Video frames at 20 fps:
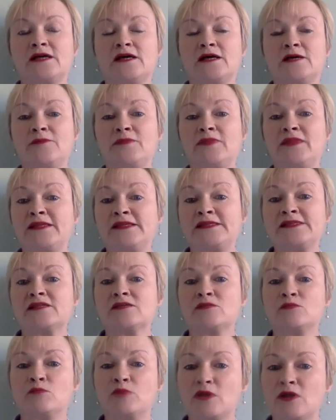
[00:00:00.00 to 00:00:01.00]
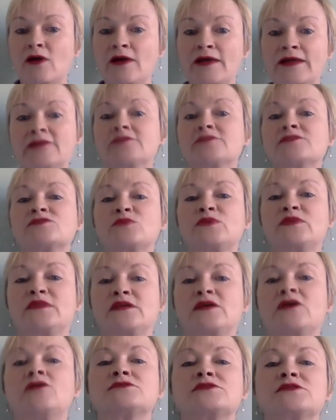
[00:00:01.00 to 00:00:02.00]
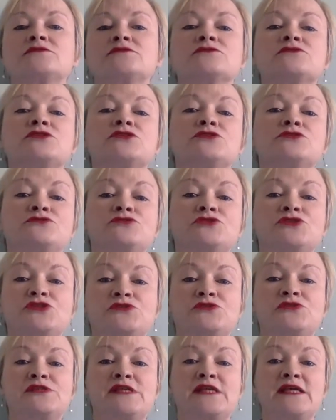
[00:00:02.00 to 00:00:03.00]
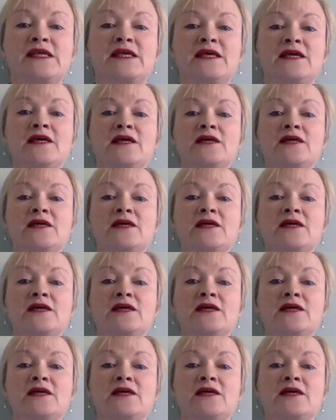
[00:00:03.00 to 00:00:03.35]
that is compliant with the Article 2 duty